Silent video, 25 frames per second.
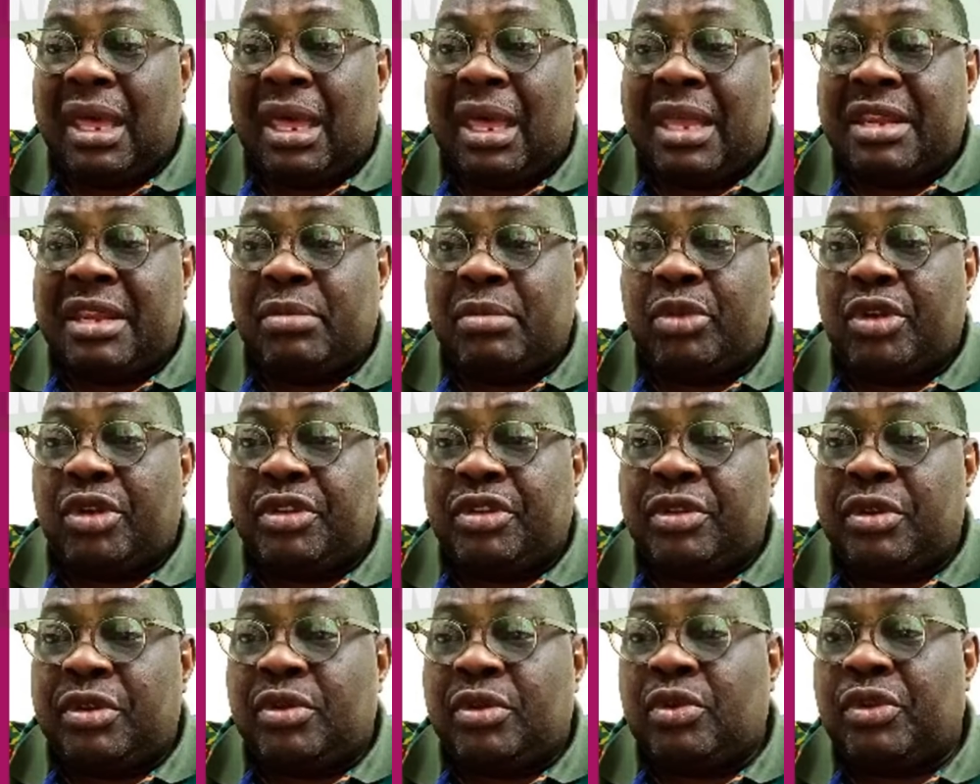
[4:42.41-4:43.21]

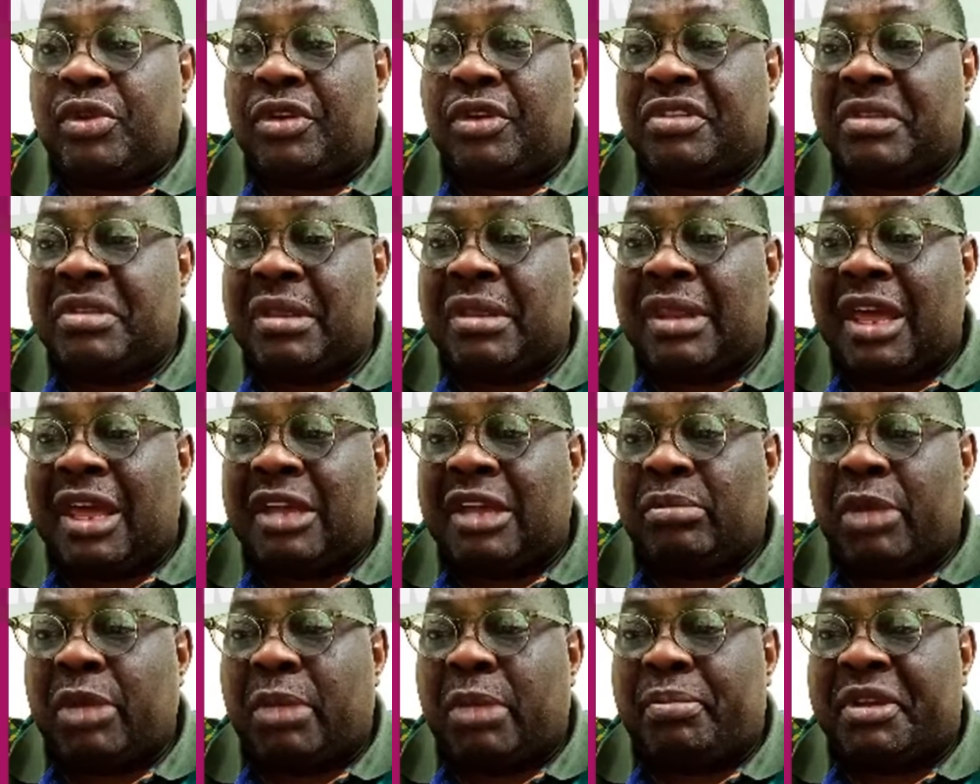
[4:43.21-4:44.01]
Anybody who doesn't
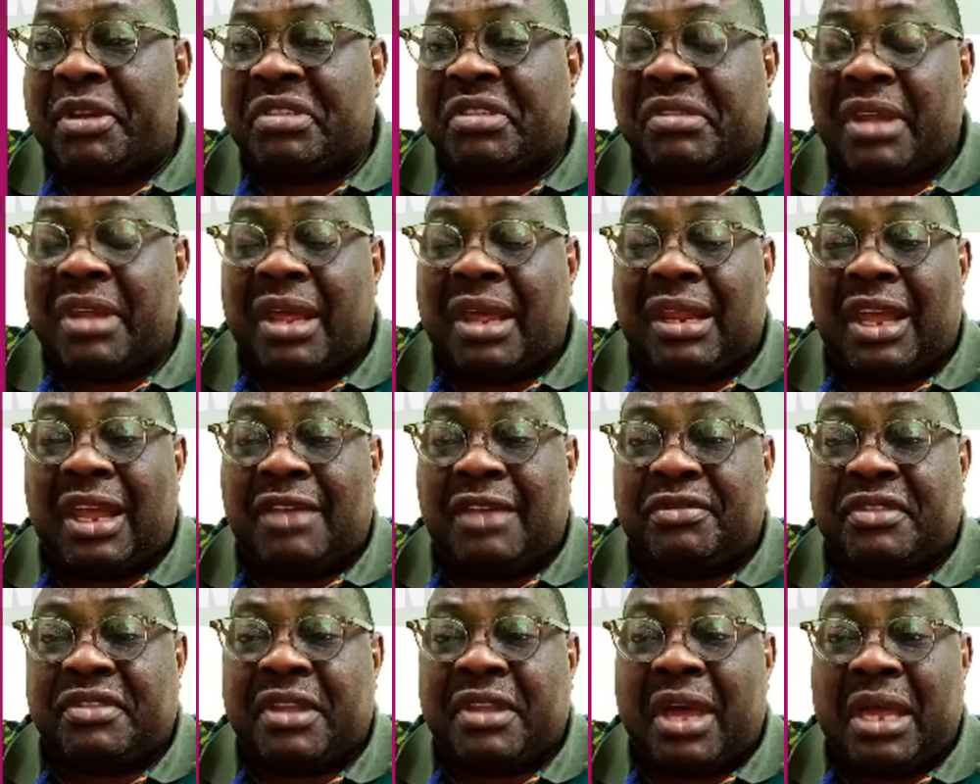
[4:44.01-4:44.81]
like my personal
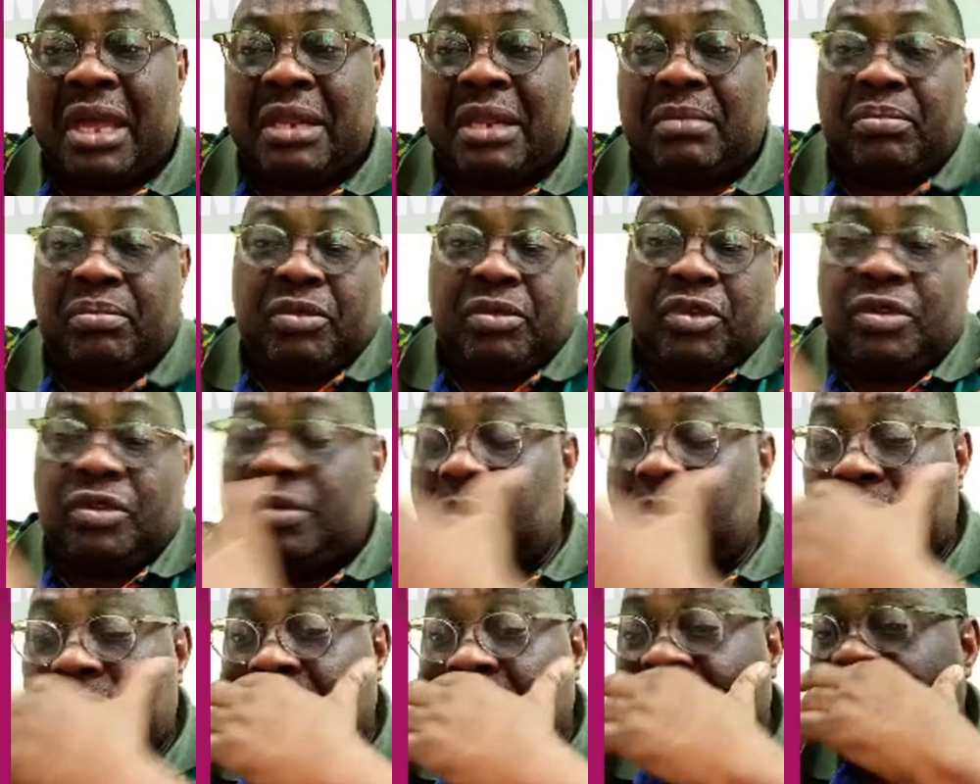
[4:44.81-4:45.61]
lifestyle
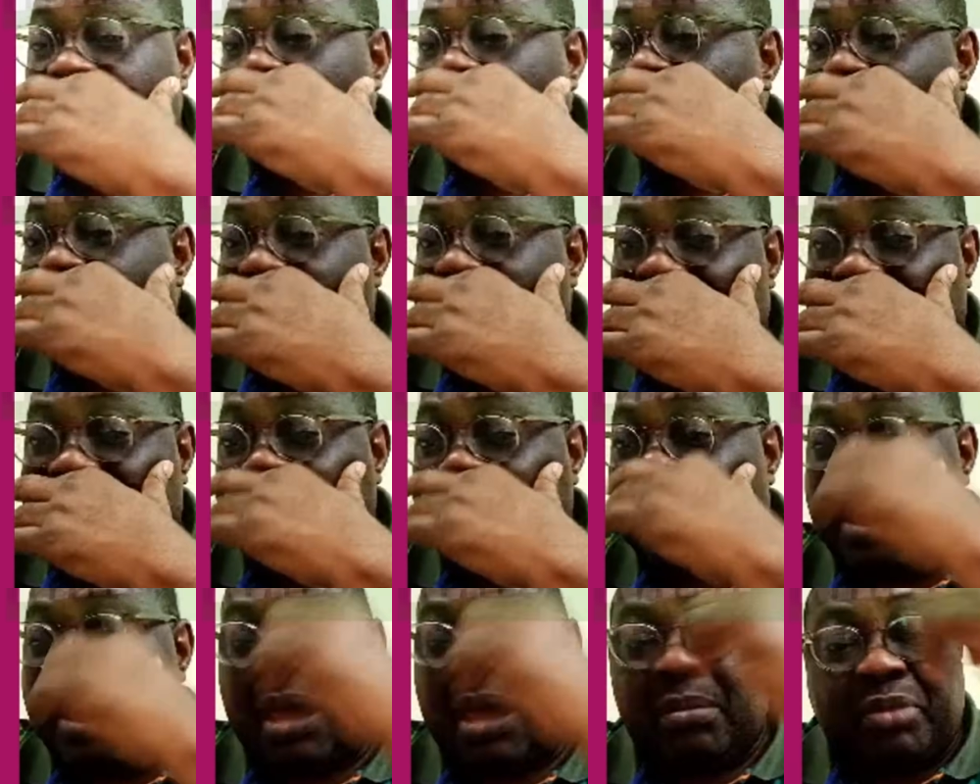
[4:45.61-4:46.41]
should
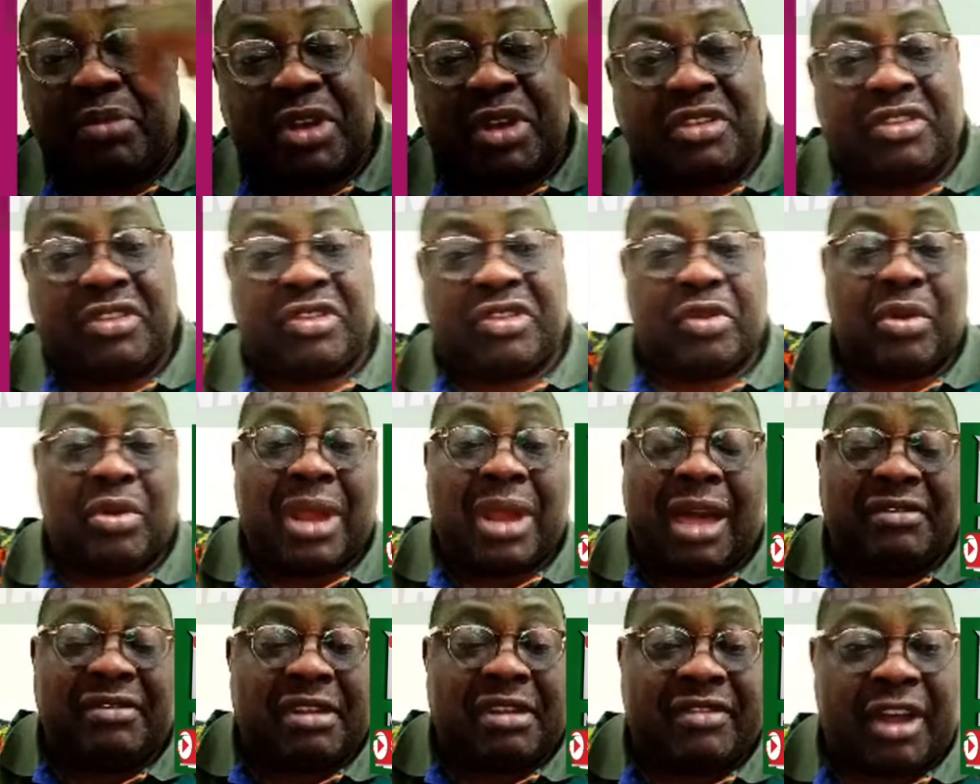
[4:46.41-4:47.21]
embrace his
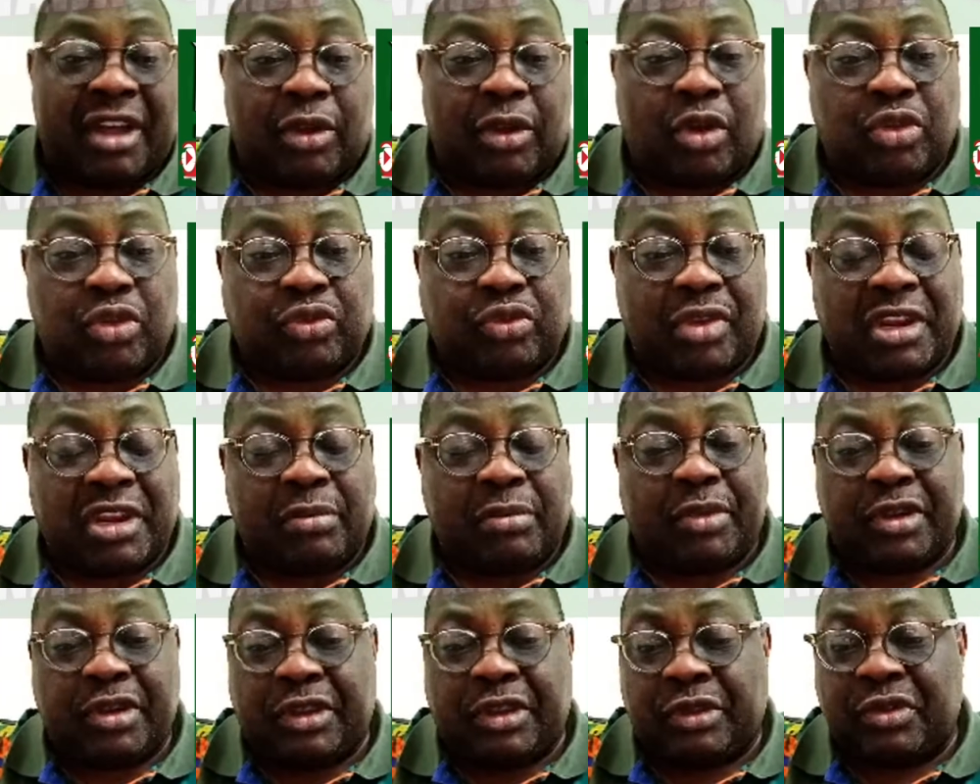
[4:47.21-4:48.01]
own. I've never gone to
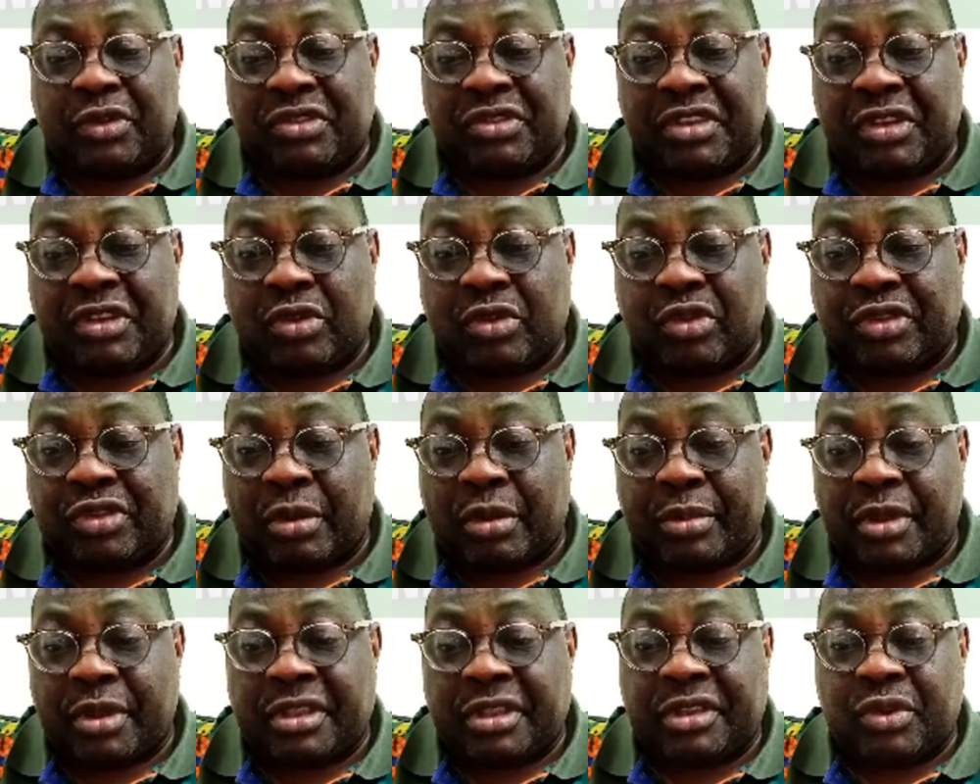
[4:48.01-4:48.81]
anybody to say don't
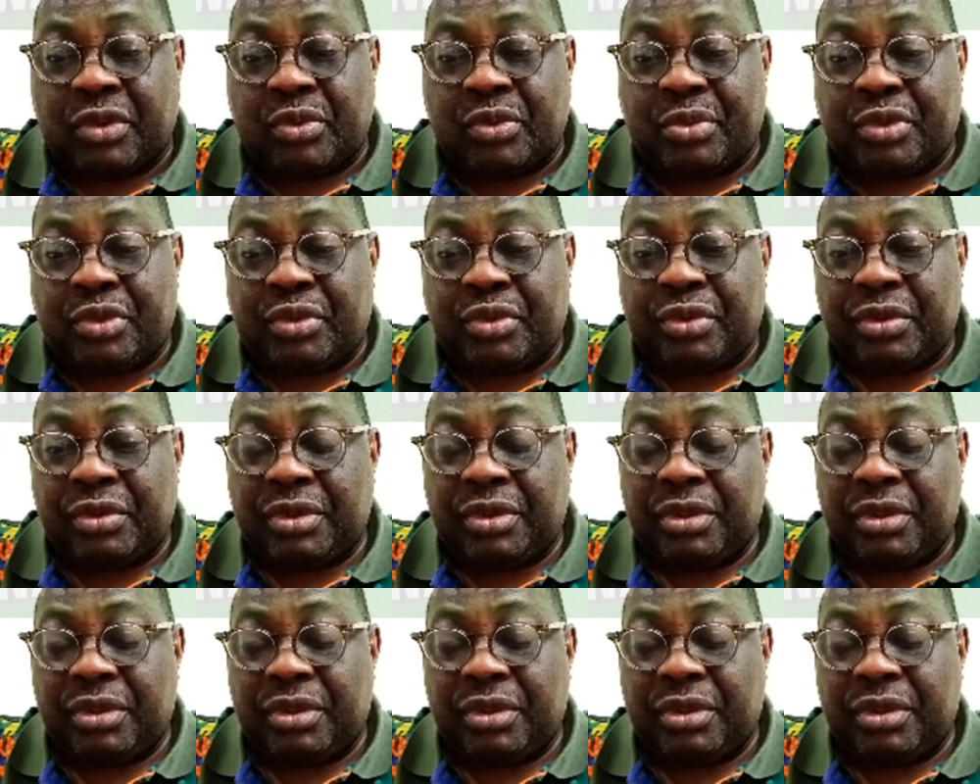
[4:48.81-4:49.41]
support Tinubu.